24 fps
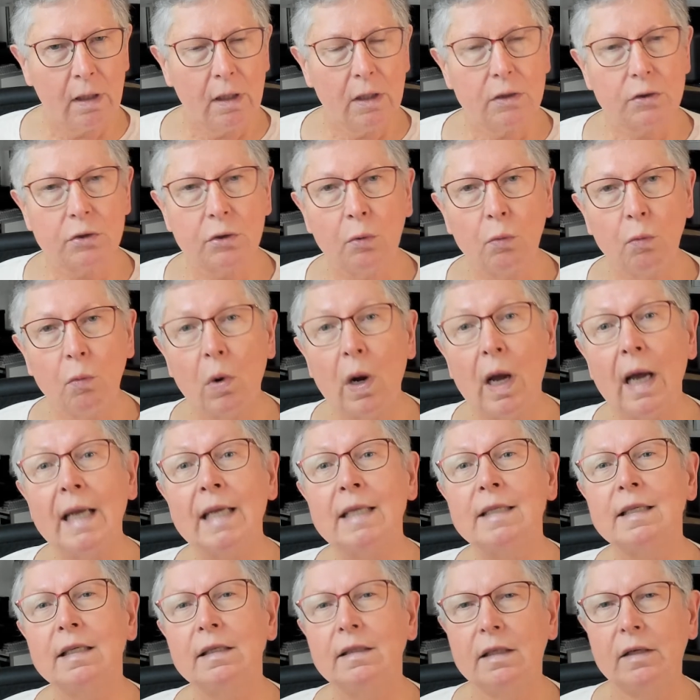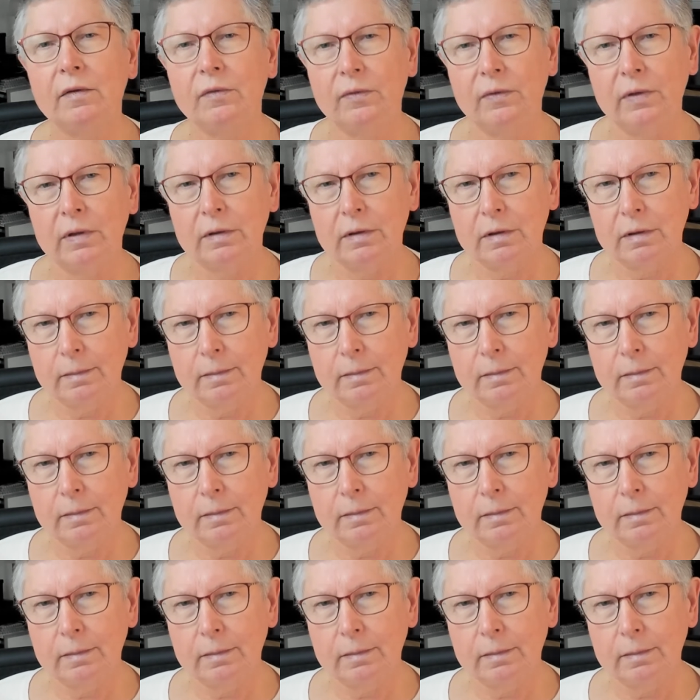So why is it different?